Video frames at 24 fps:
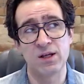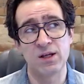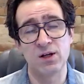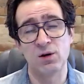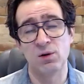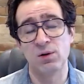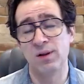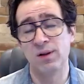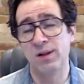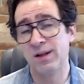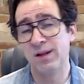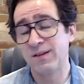
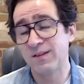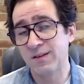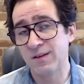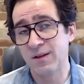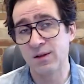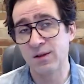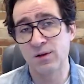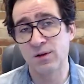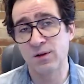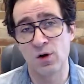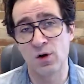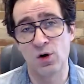
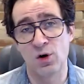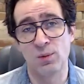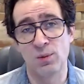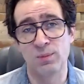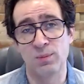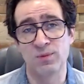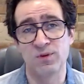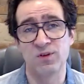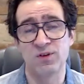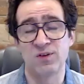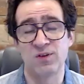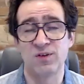listing their
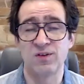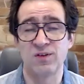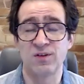homes,